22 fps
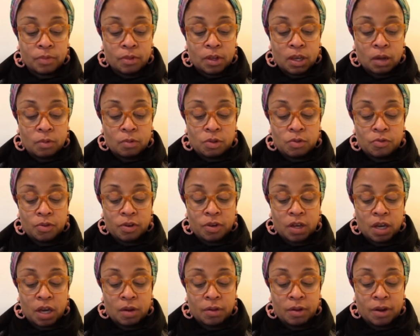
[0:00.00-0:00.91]
It was for
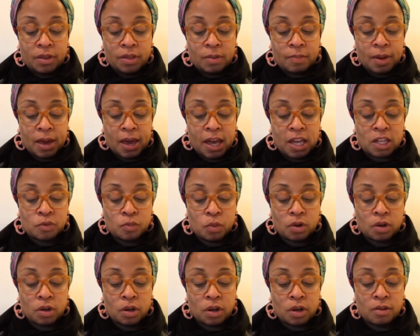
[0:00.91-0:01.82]
carrying the passport
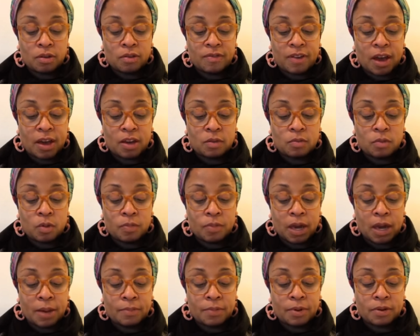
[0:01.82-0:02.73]
and other valuable
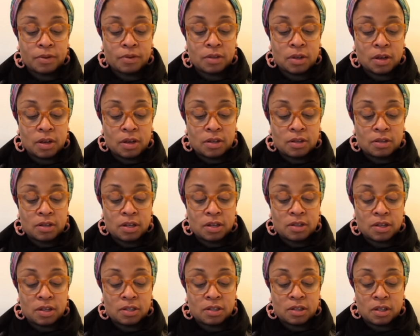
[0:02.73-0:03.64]
papers, such
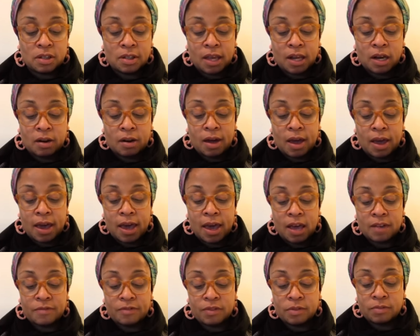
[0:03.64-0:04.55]
as the letter I
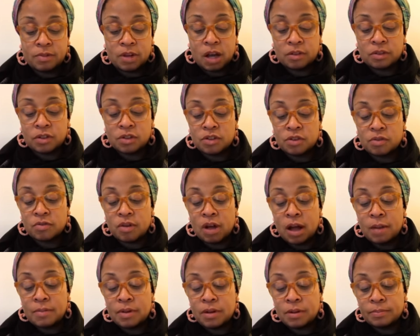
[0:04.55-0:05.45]
had from Dr.
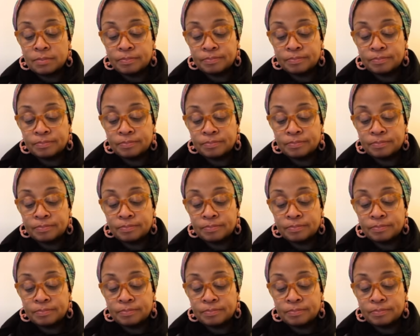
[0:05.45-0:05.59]
Shirabi.